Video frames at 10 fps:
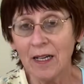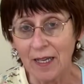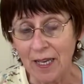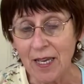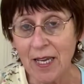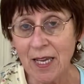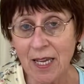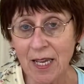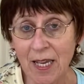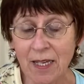
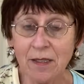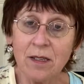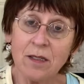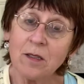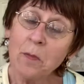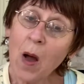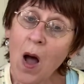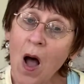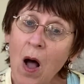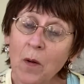It's a
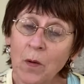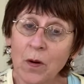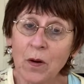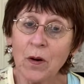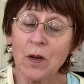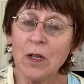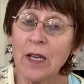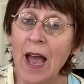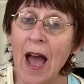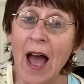small
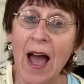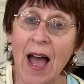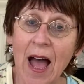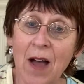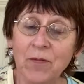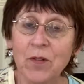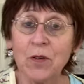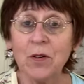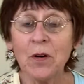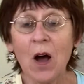world
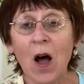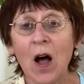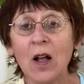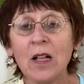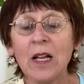after all.